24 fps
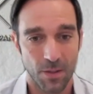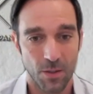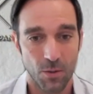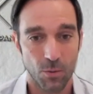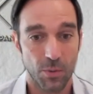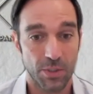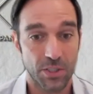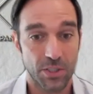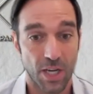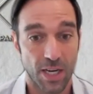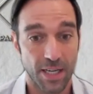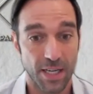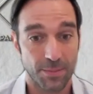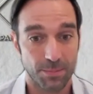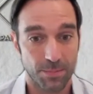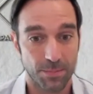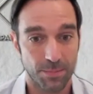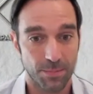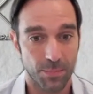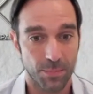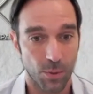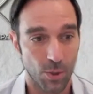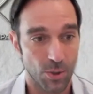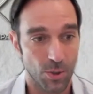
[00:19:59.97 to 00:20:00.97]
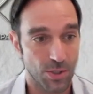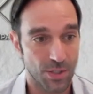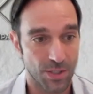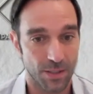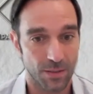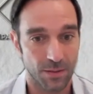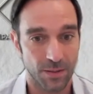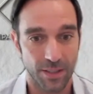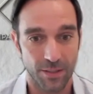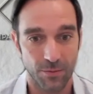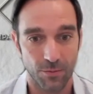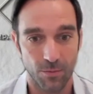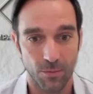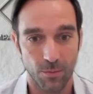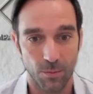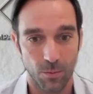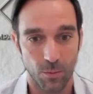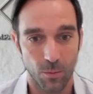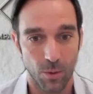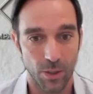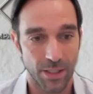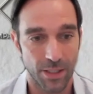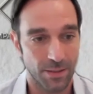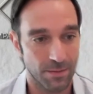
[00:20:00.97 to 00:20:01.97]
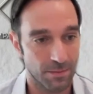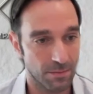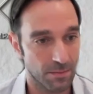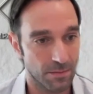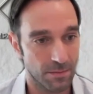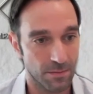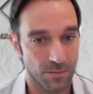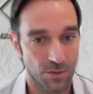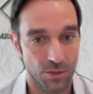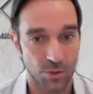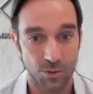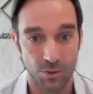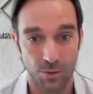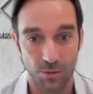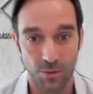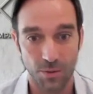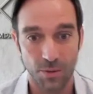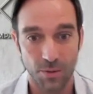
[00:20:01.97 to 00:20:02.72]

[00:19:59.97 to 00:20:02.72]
which I personally wouldn't do,